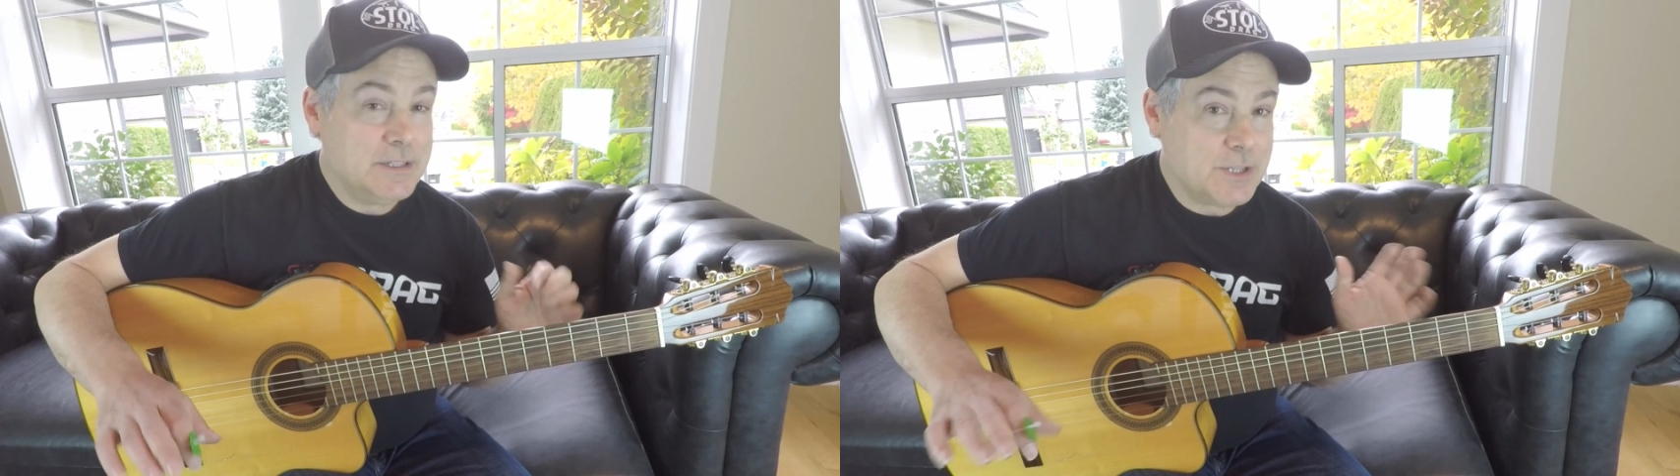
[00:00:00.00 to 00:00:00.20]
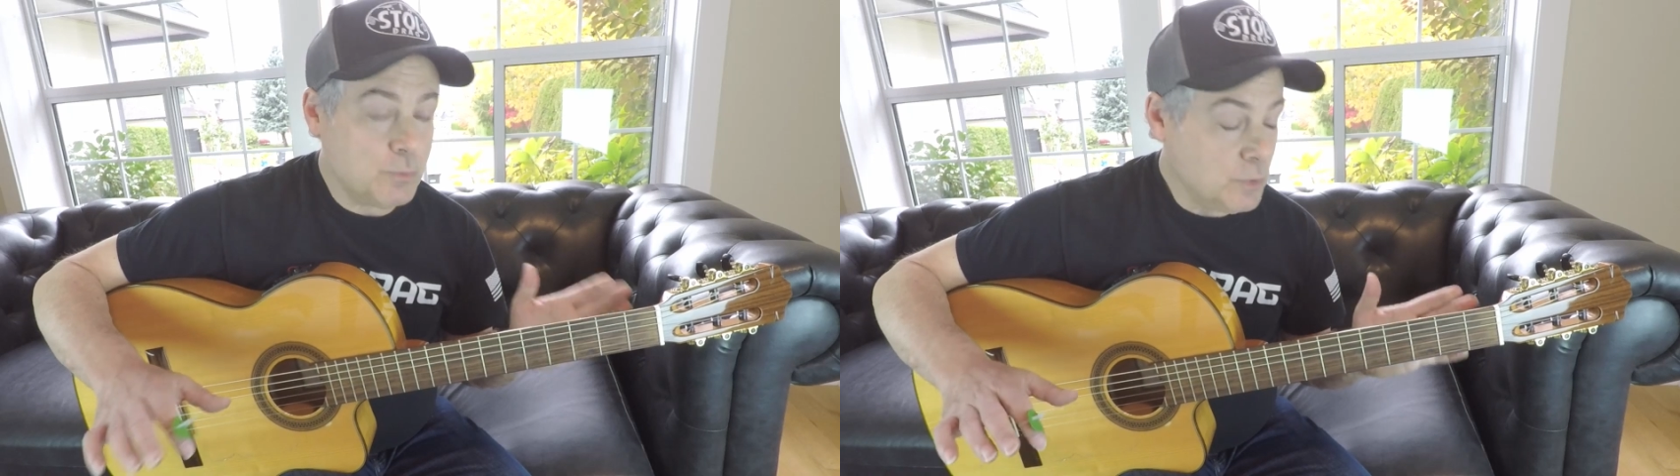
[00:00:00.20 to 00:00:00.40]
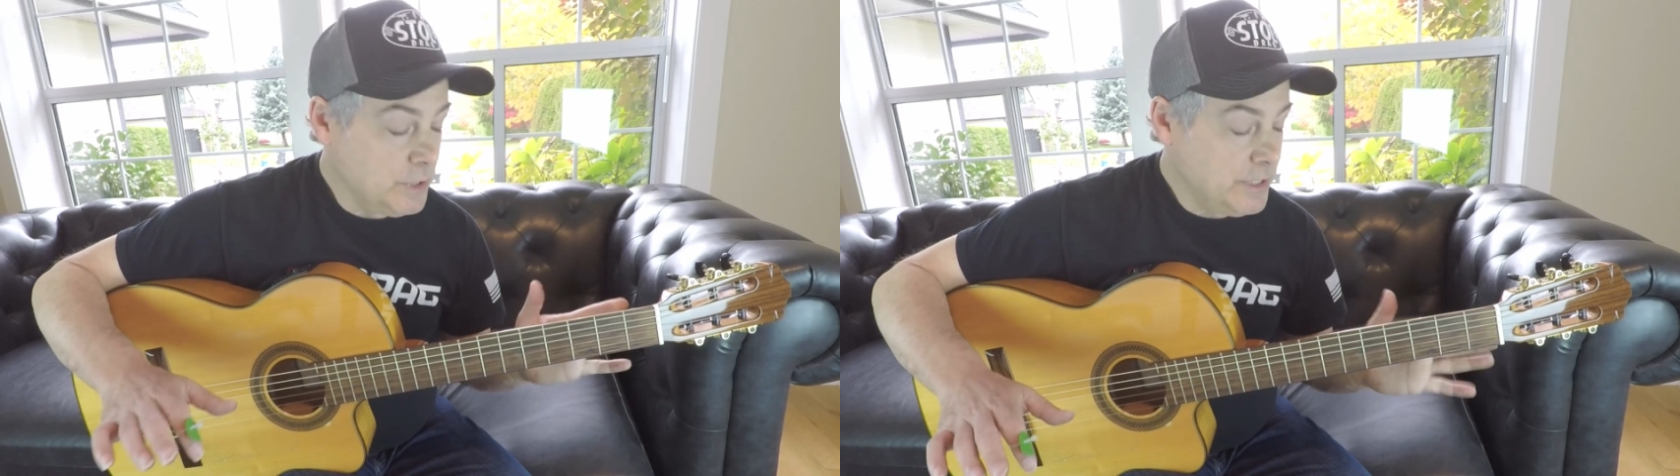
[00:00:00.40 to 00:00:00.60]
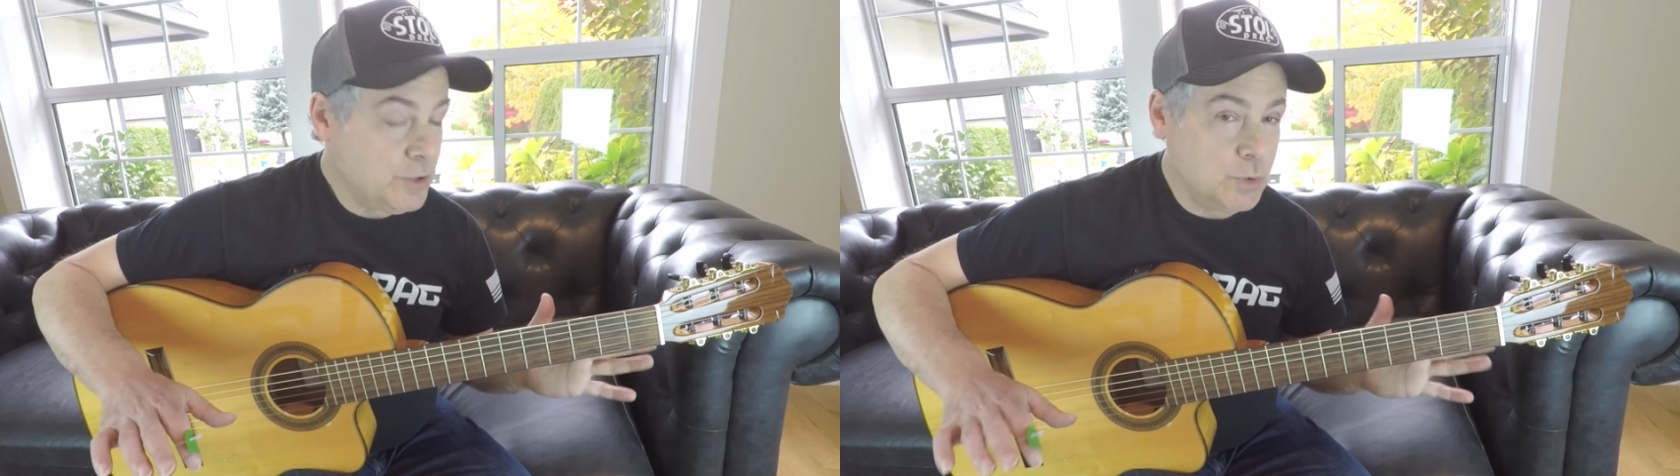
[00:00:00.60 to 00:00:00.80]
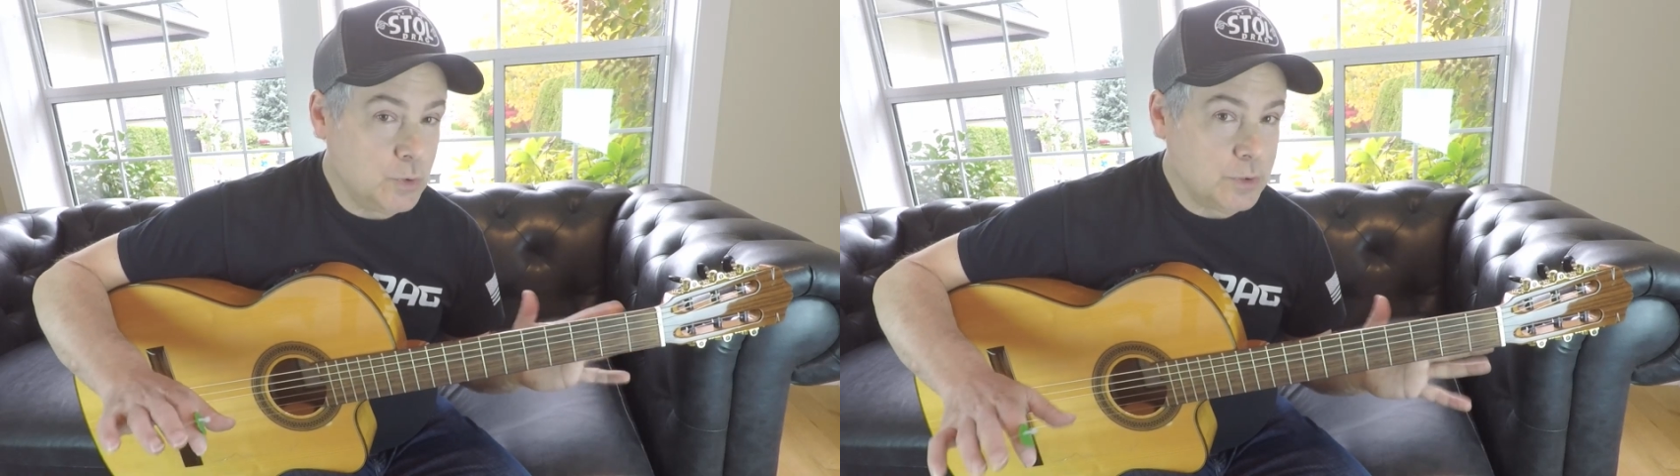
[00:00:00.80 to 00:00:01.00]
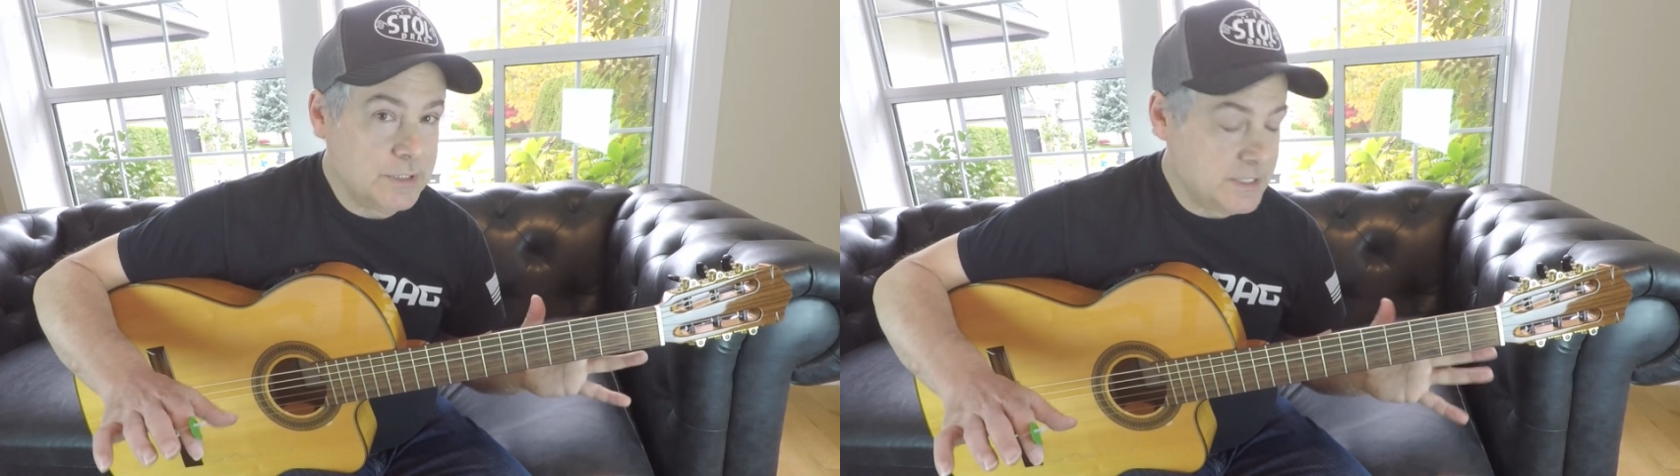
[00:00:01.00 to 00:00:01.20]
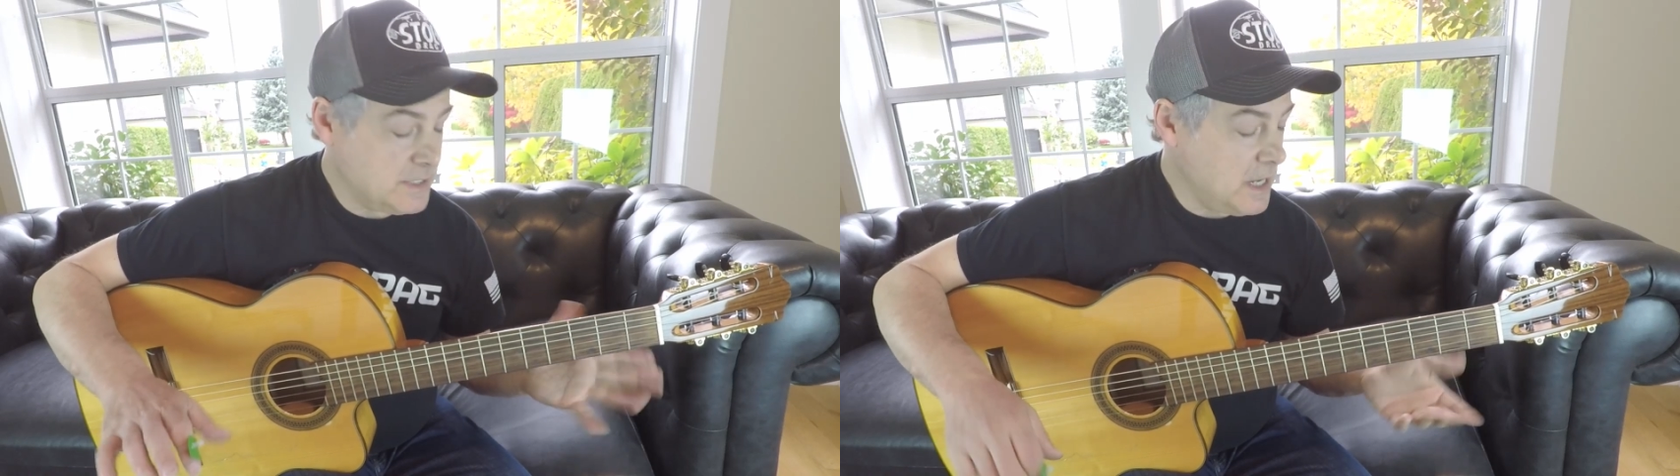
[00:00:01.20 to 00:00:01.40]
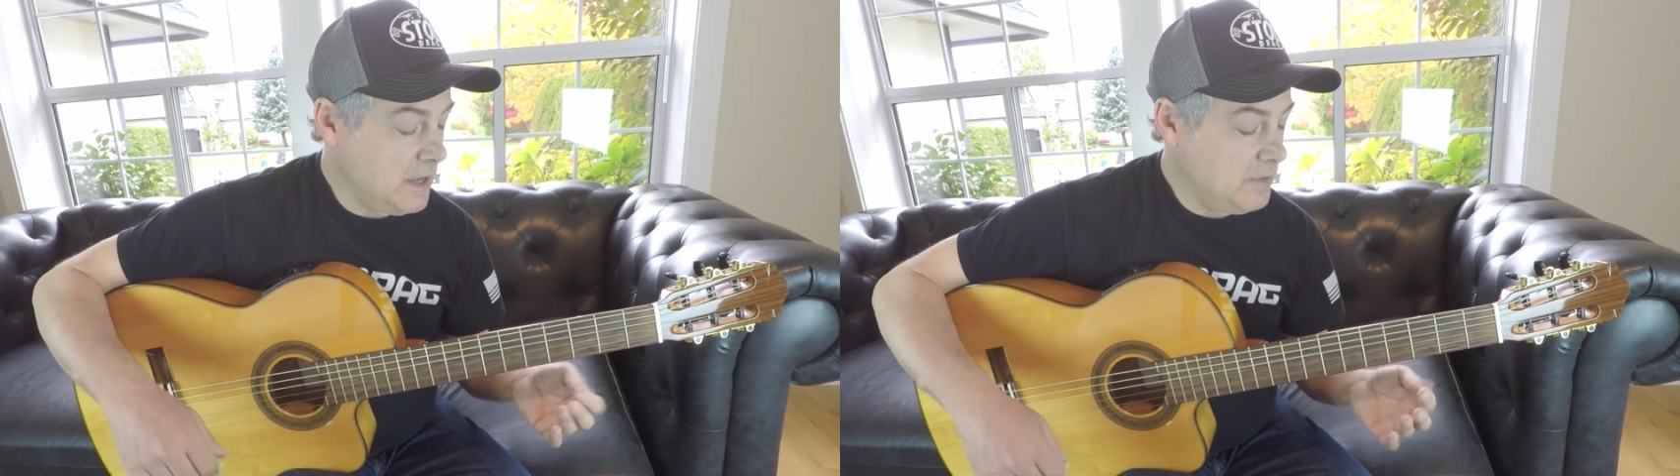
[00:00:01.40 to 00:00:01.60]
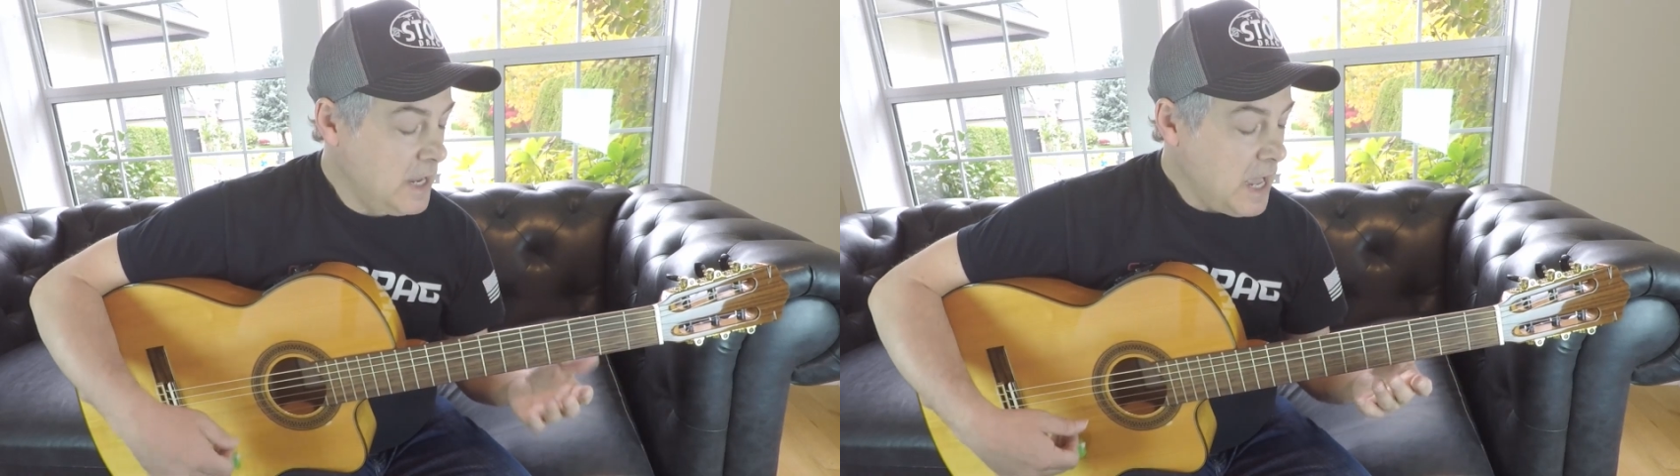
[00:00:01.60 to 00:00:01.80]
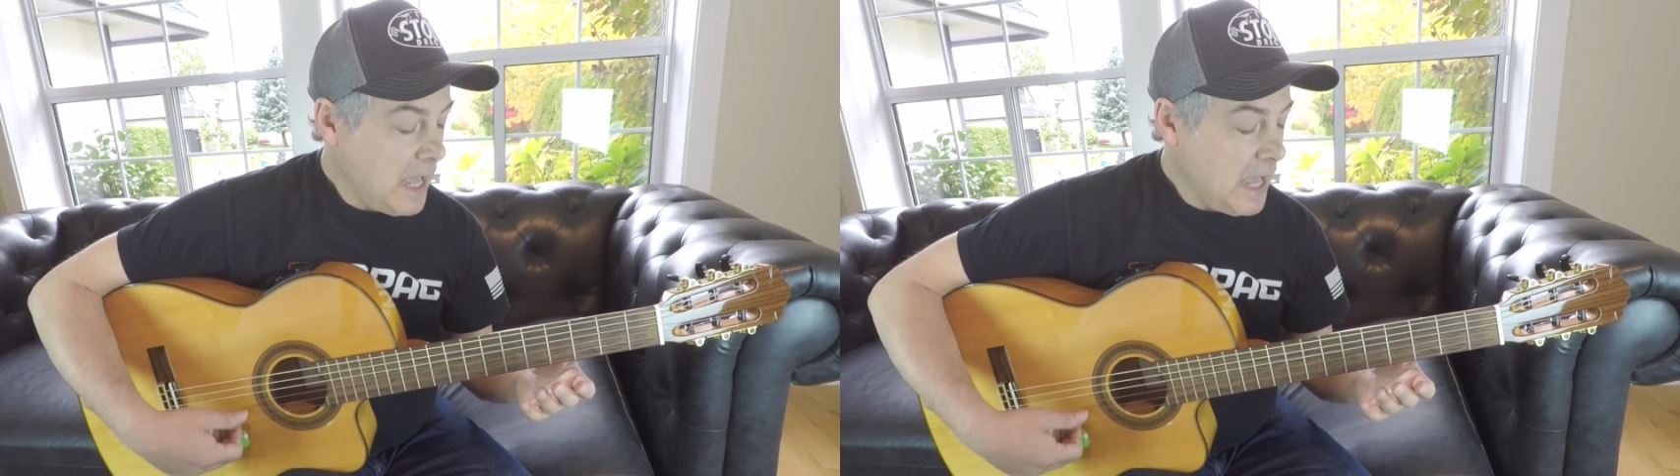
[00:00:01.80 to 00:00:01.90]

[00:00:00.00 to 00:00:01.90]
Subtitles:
some really cool stuff.